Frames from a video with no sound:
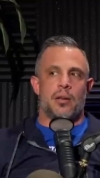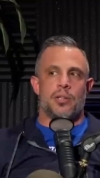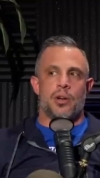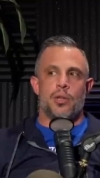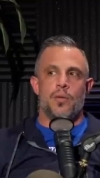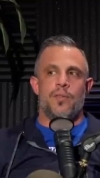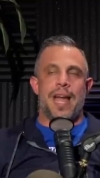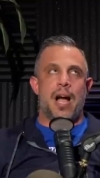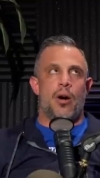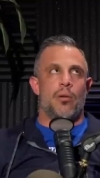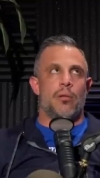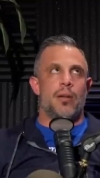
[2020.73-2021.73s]
So you've
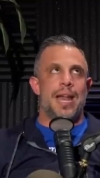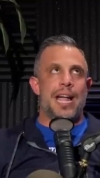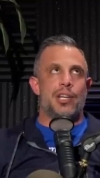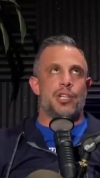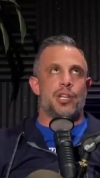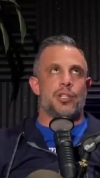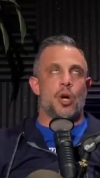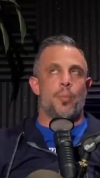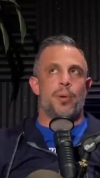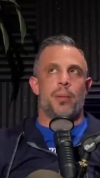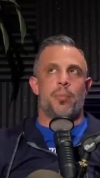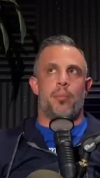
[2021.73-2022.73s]
now not just
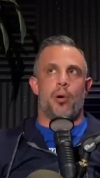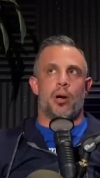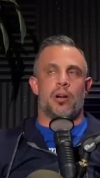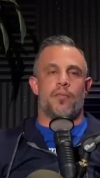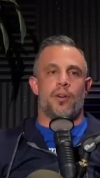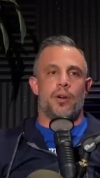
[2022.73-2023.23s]
opened up a market for